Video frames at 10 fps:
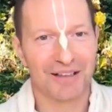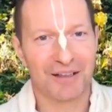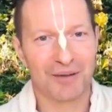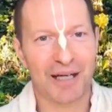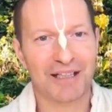
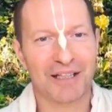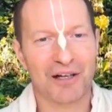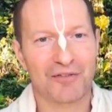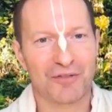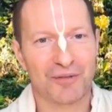panda
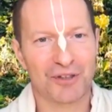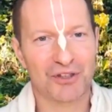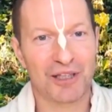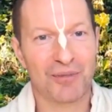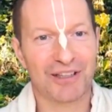of
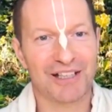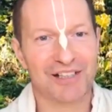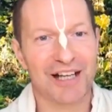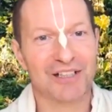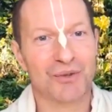Srila
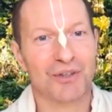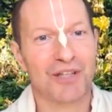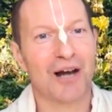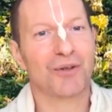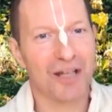Bhaktisiddhanta
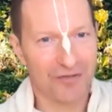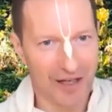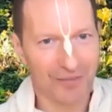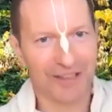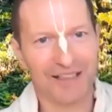Thakur, their
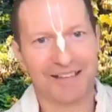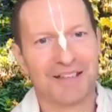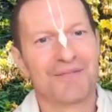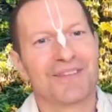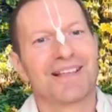family,
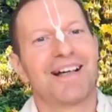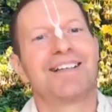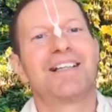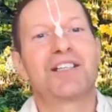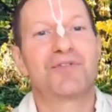
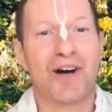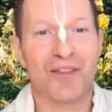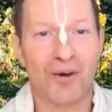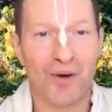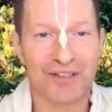and his
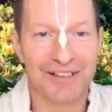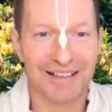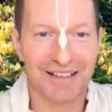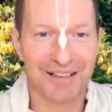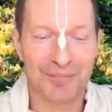father was
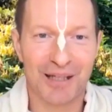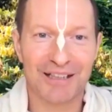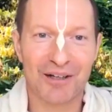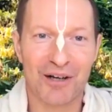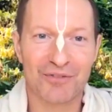the
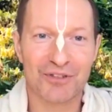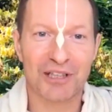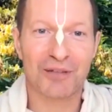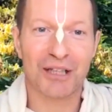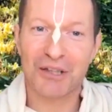panda of
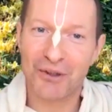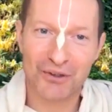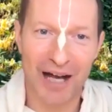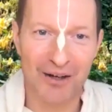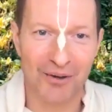Srila Bhaktinod
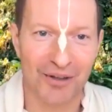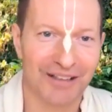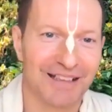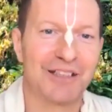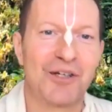Thakur
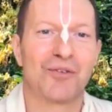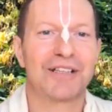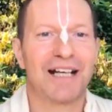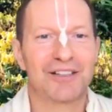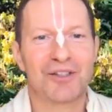in
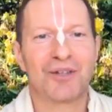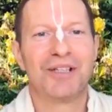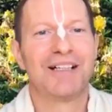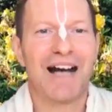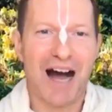Govardhan. So
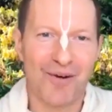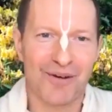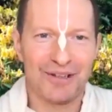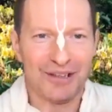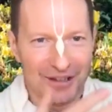
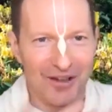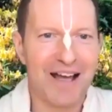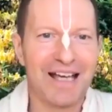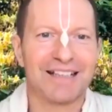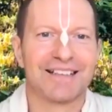our
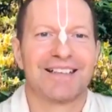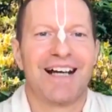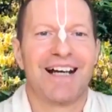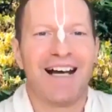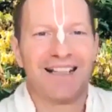line
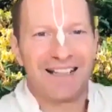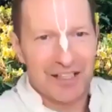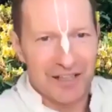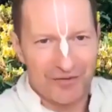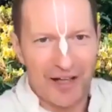and this
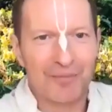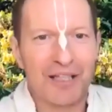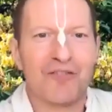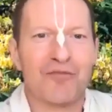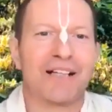family
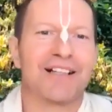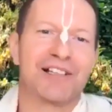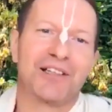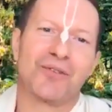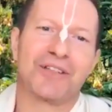of pandas
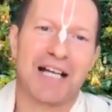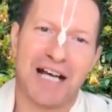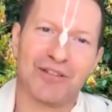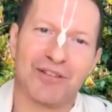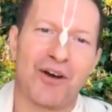in Govardhan
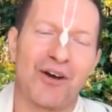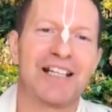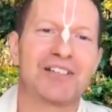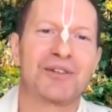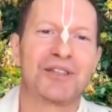have a long
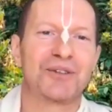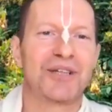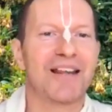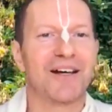history together.